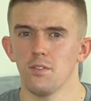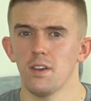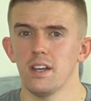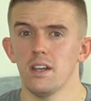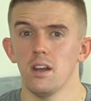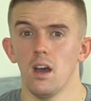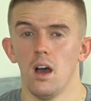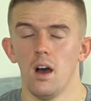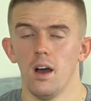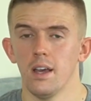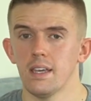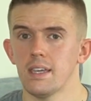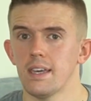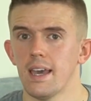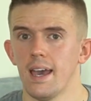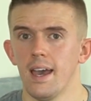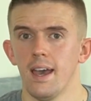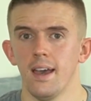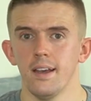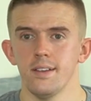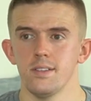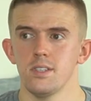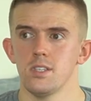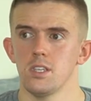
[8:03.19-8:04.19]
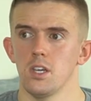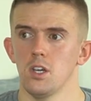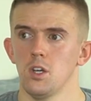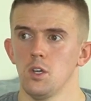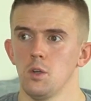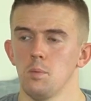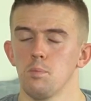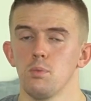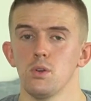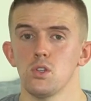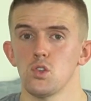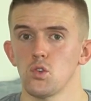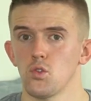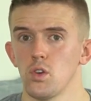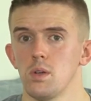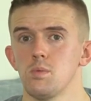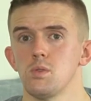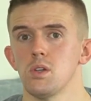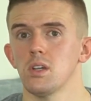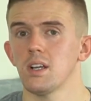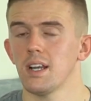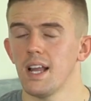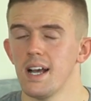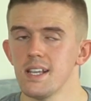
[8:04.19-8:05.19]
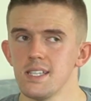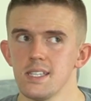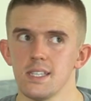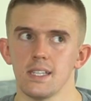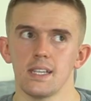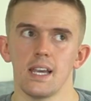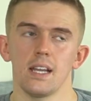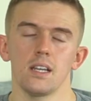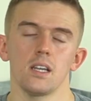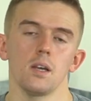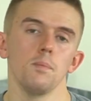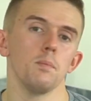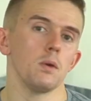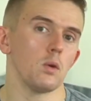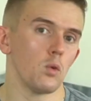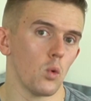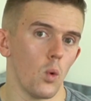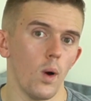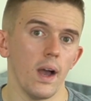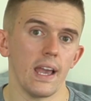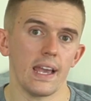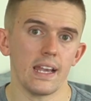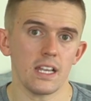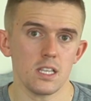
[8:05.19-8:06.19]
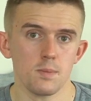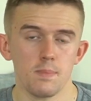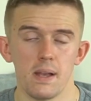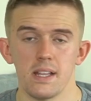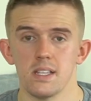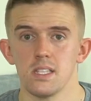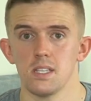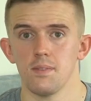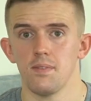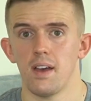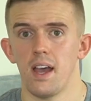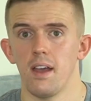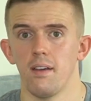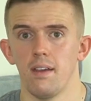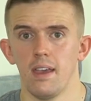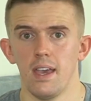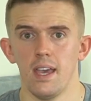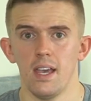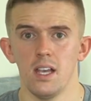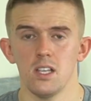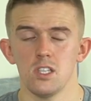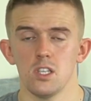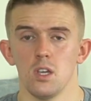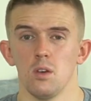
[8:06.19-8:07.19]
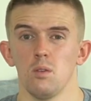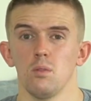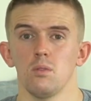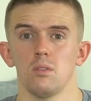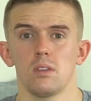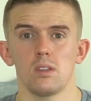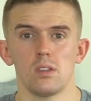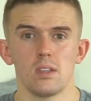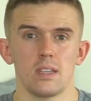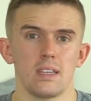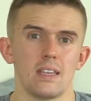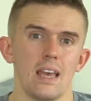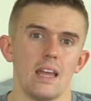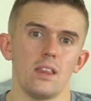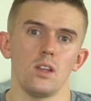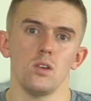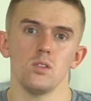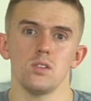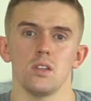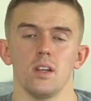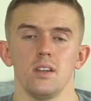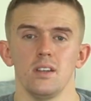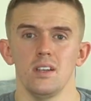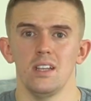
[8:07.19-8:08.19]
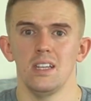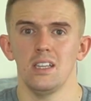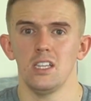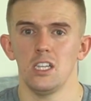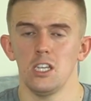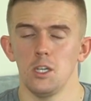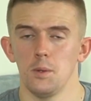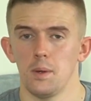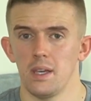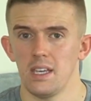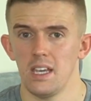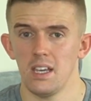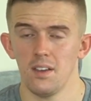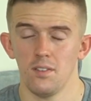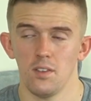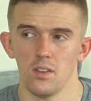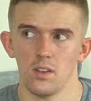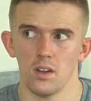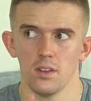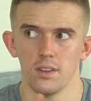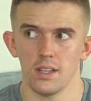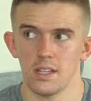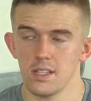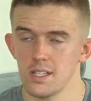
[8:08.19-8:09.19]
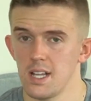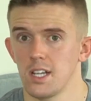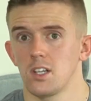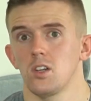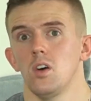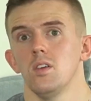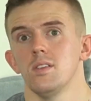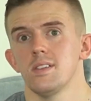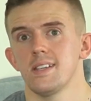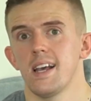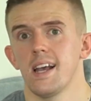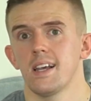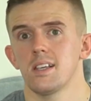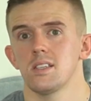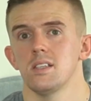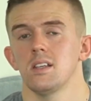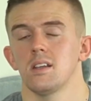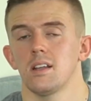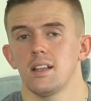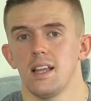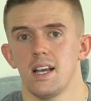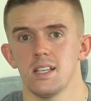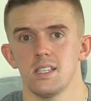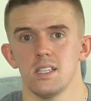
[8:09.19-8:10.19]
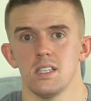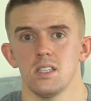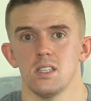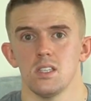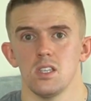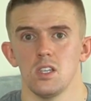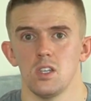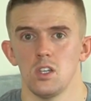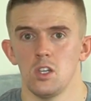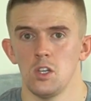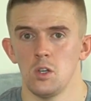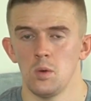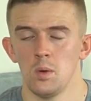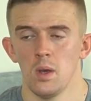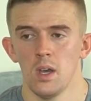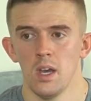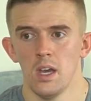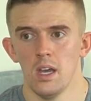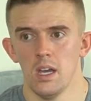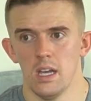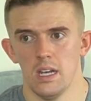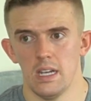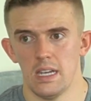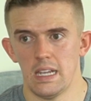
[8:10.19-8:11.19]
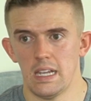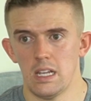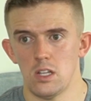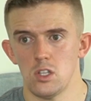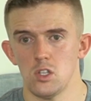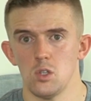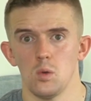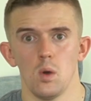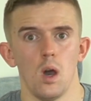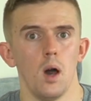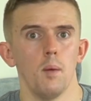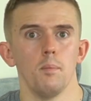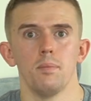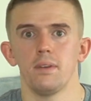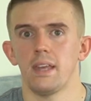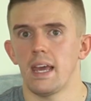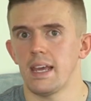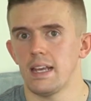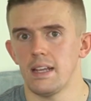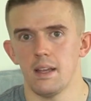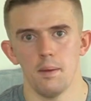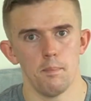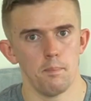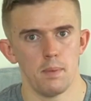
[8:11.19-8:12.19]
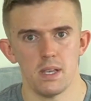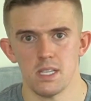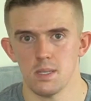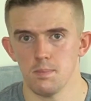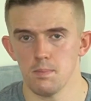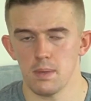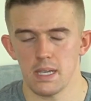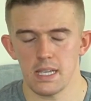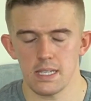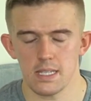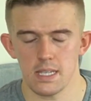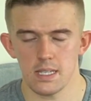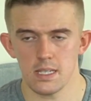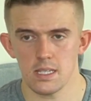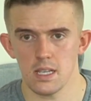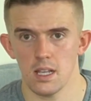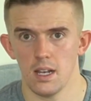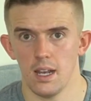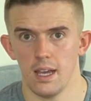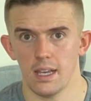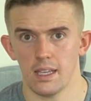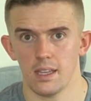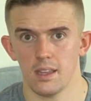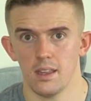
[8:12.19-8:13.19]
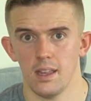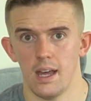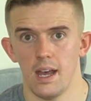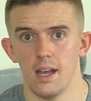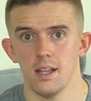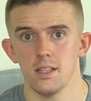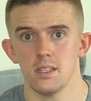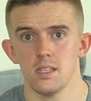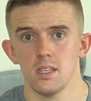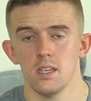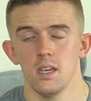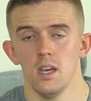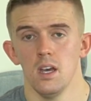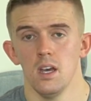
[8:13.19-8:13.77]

in eye care. So prescription glasses again can be quite expensive out here. So get those done in the UAE if you've got things like contacts and glasses that you need to update and bits and pieces like that.